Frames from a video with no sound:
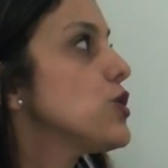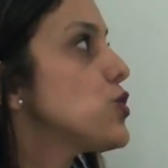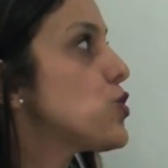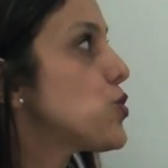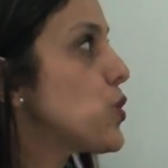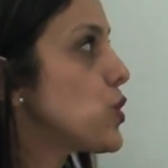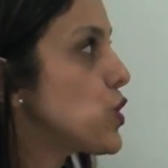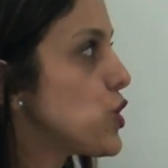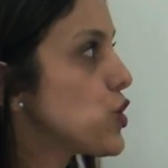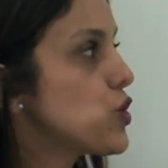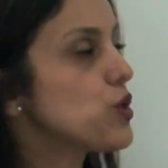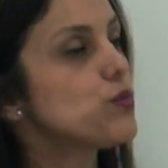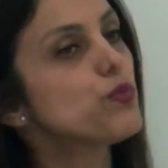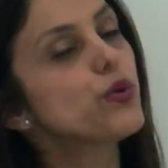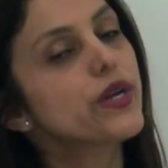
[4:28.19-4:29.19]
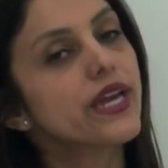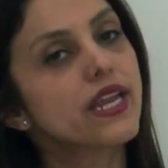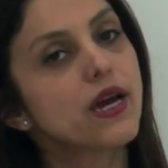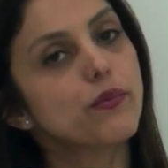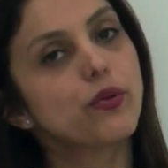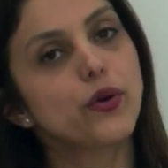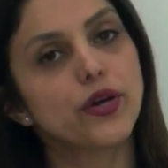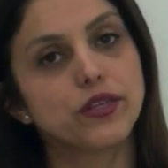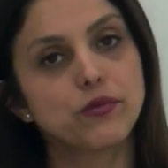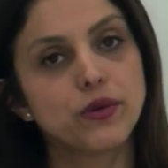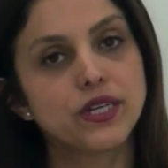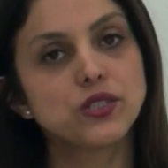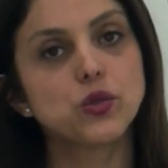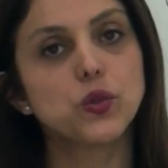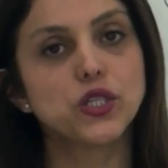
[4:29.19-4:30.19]
So you should book an
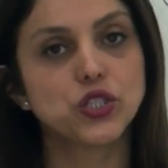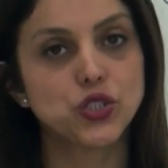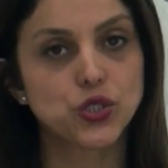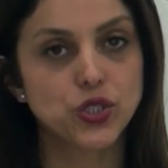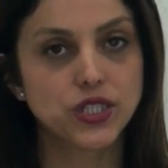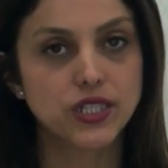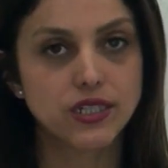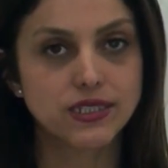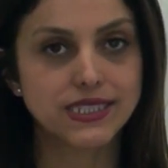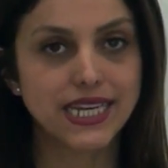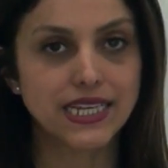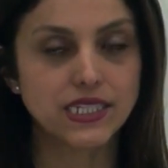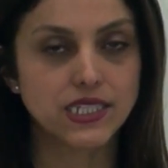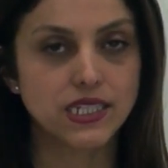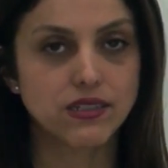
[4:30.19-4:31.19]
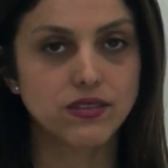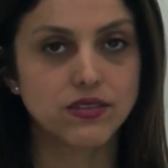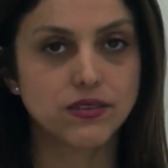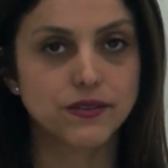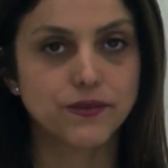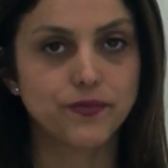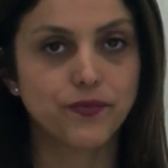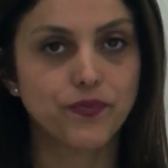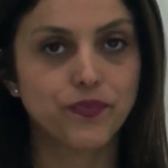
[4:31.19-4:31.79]
appointment with your dentist.